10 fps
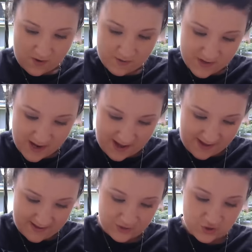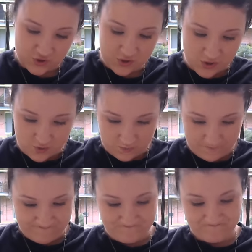Okay, so
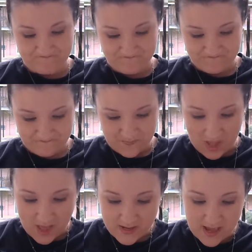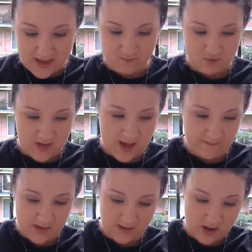again, we
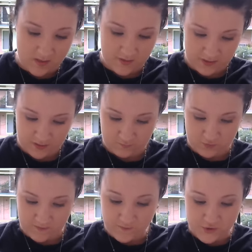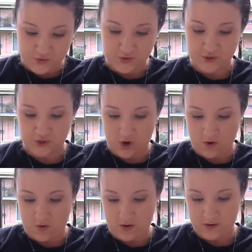have another reversed
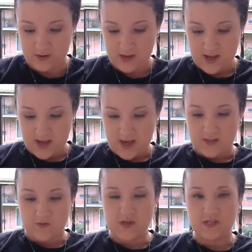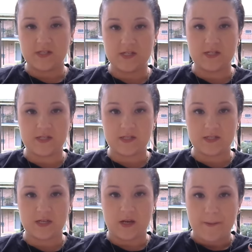card.
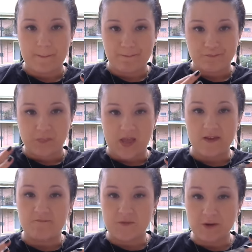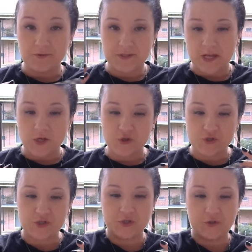It feels like you're
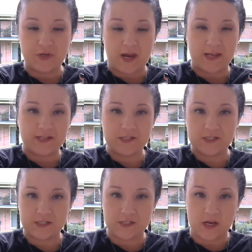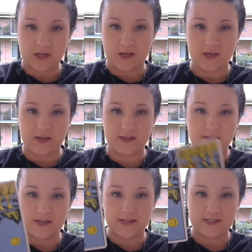still getting stuck
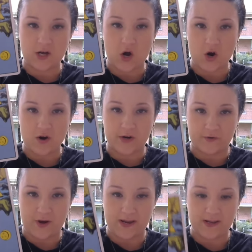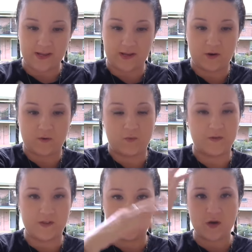in this card right here
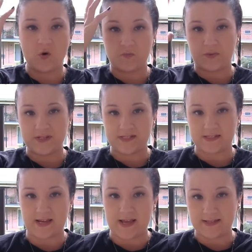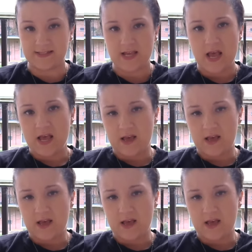with this hopelessness,